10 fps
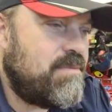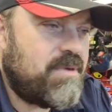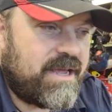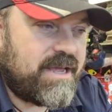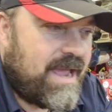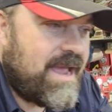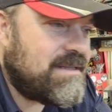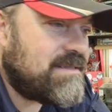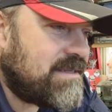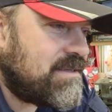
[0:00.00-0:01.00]
but I
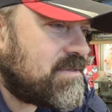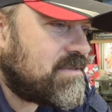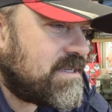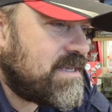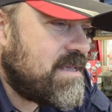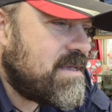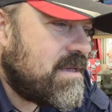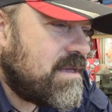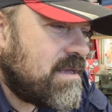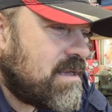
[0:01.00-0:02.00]
can still see
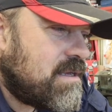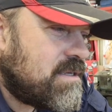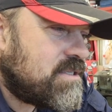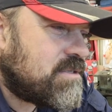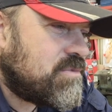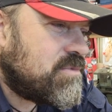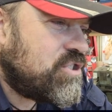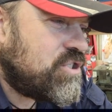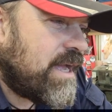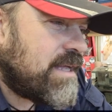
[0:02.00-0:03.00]
some
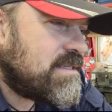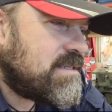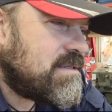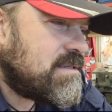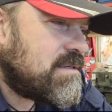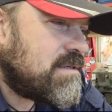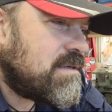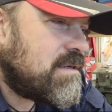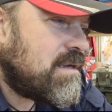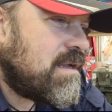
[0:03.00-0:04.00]
chat.
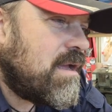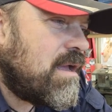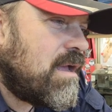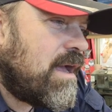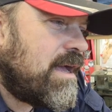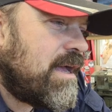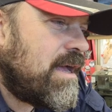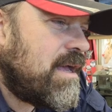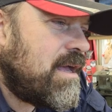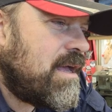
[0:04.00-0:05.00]

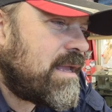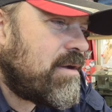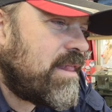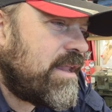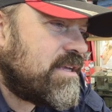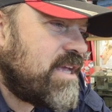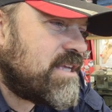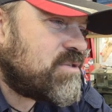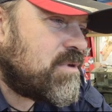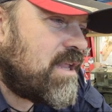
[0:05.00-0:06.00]
Gary Lennox,
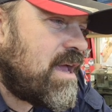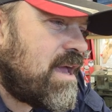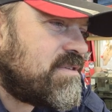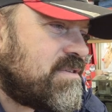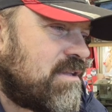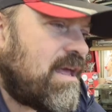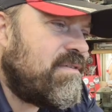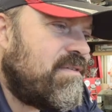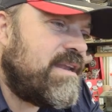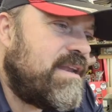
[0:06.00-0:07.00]
yes, we're live, still live,
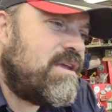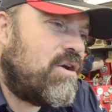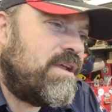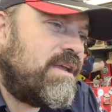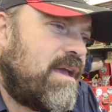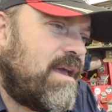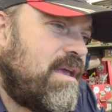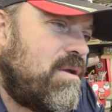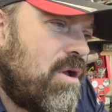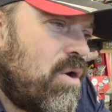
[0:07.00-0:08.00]
Andy. Connor
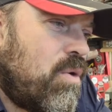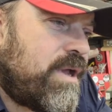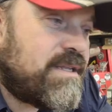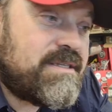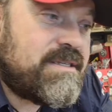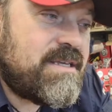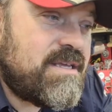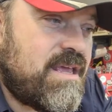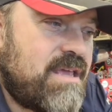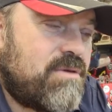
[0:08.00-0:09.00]
K, we can see
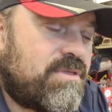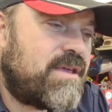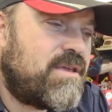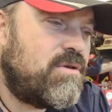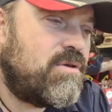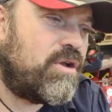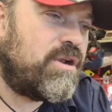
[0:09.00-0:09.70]
and hear you. Thank you, Connor.